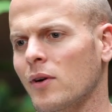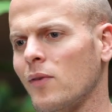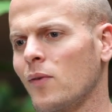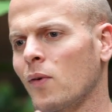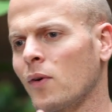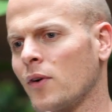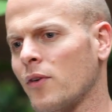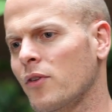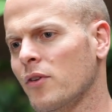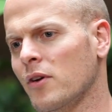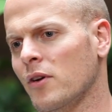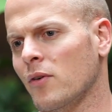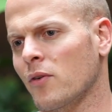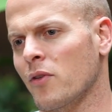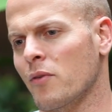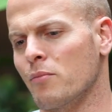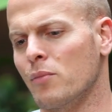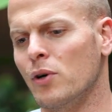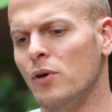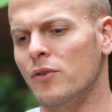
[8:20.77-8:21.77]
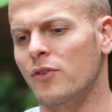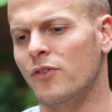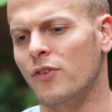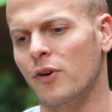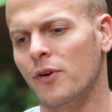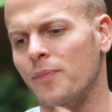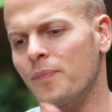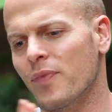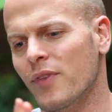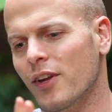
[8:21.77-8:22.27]
or the mode.
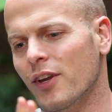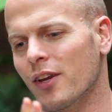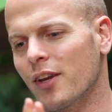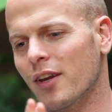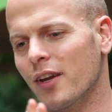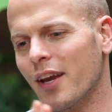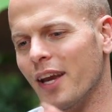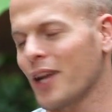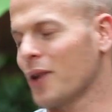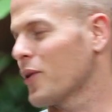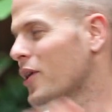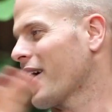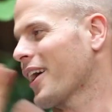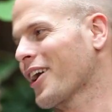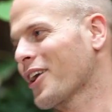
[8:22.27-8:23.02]
So. Anyway, I